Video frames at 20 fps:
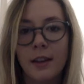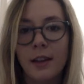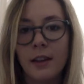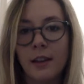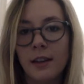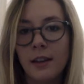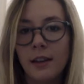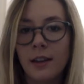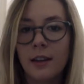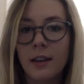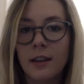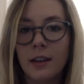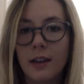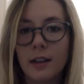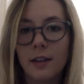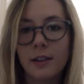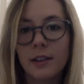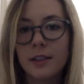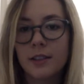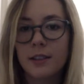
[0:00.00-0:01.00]
and
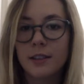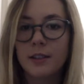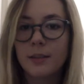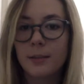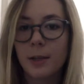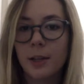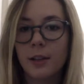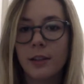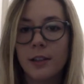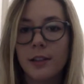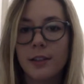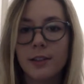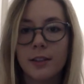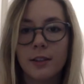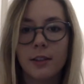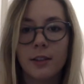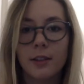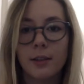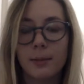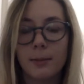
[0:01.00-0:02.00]
how these disparities
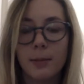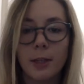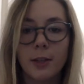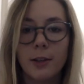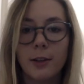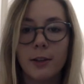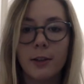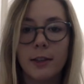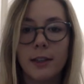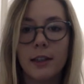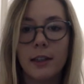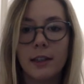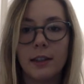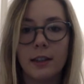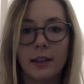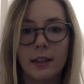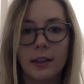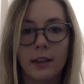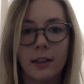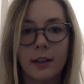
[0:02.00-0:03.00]
are mirrored in
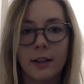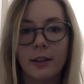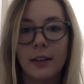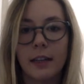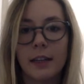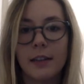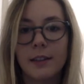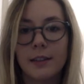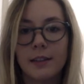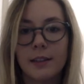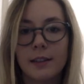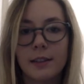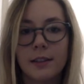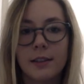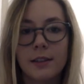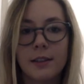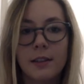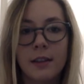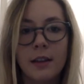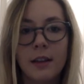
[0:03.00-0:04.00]
higher cases